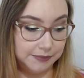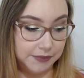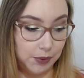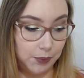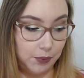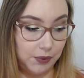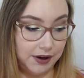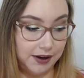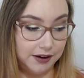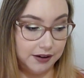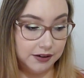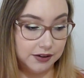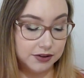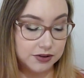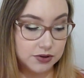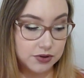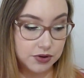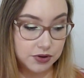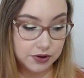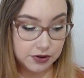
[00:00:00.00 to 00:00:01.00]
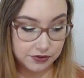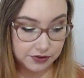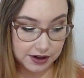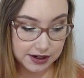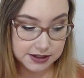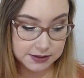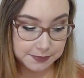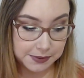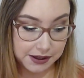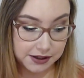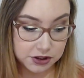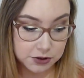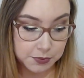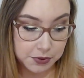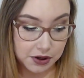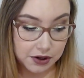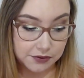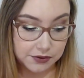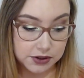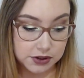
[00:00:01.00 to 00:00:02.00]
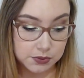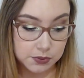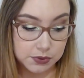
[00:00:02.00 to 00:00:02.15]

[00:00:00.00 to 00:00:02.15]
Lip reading: when Too Faced Peach Perfect